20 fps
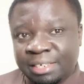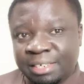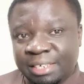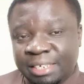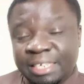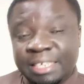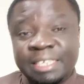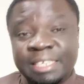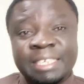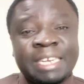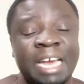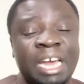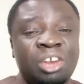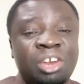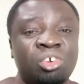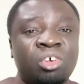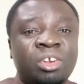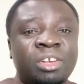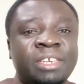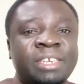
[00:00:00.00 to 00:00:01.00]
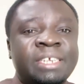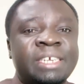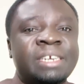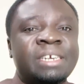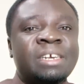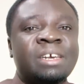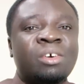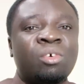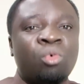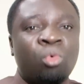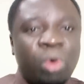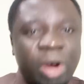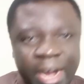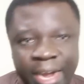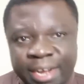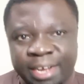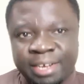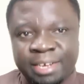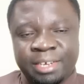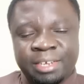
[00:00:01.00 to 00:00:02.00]
It cannot
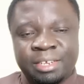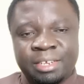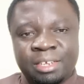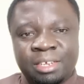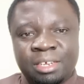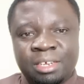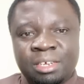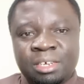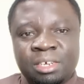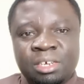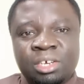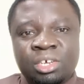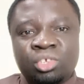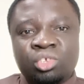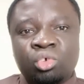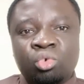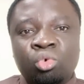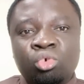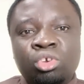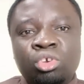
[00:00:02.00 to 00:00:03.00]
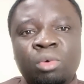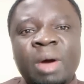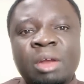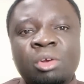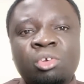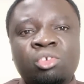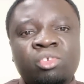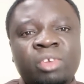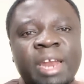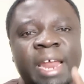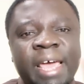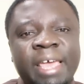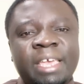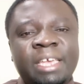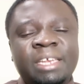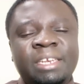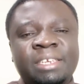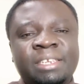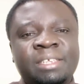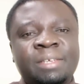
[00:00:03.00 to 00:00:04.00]
work. So Ruto want to try
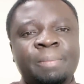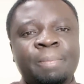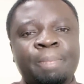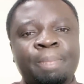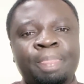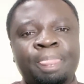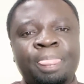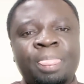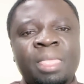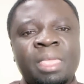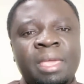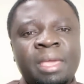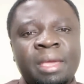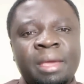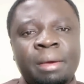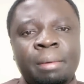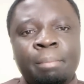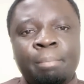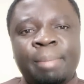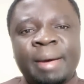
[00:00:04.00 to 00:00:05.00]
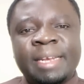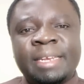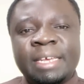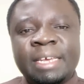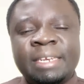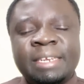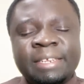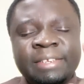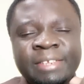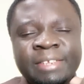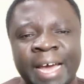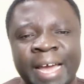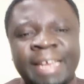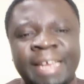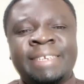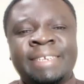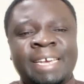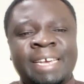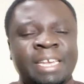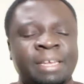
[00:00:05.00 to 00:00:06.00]
it, but it is high
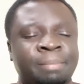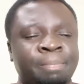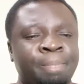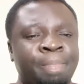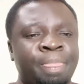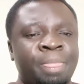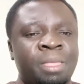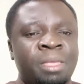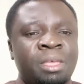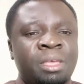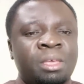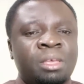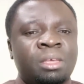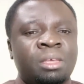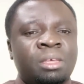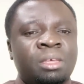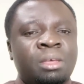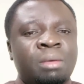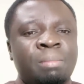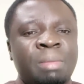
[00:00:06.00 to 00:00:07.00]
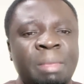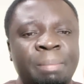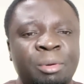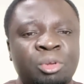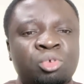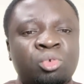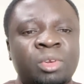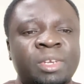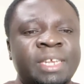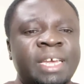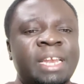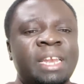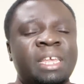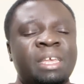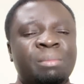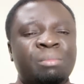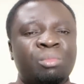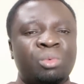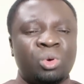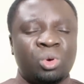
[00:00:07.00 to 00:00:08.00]
time people should tell
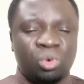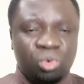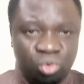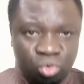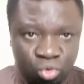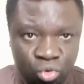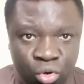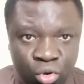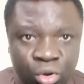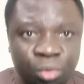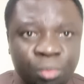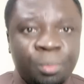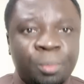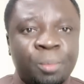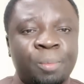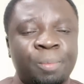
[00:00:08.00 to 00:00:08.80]
him no.